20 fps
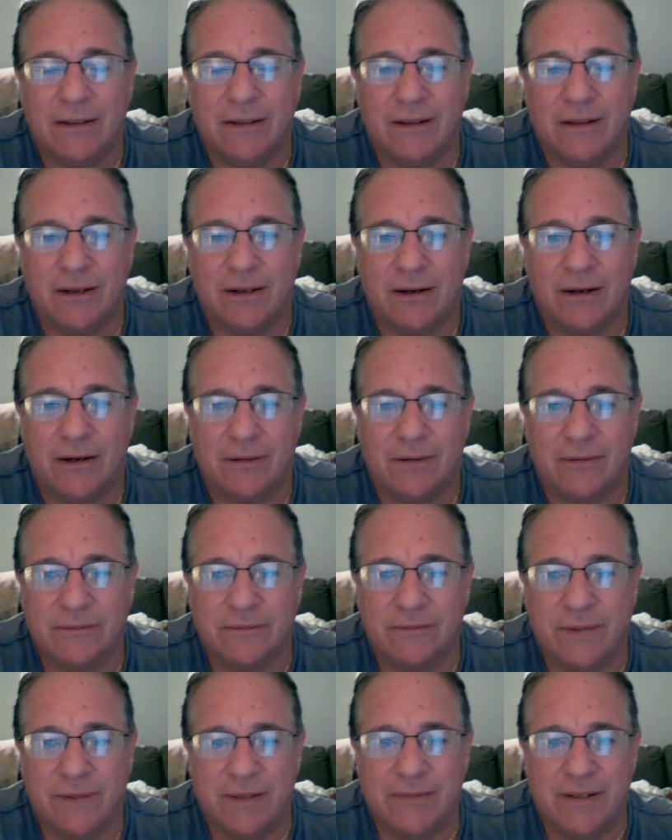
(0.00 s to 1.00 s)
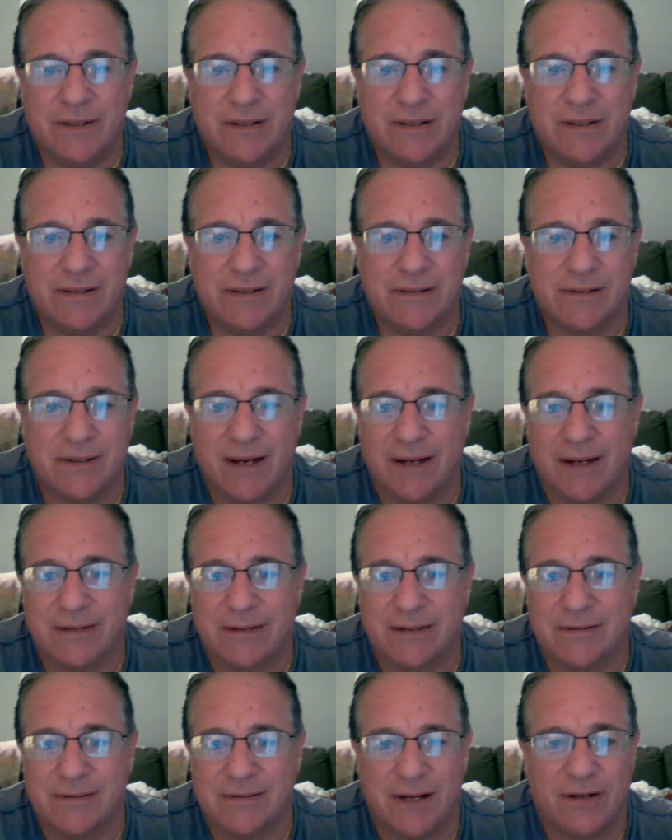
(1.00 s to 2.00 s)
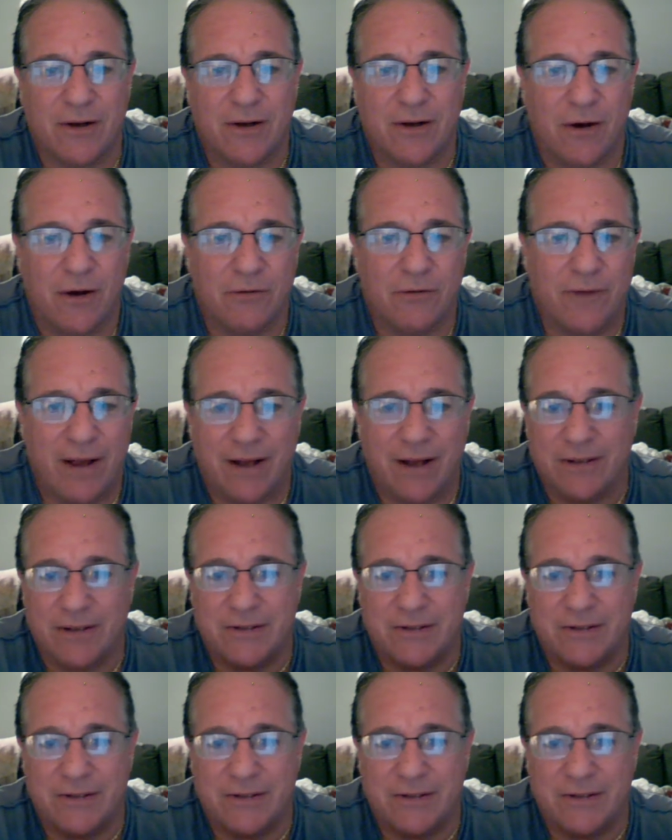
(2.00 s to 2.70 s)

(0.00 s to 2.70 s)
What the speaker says: You know, maybe he's the next Sandy Koufax.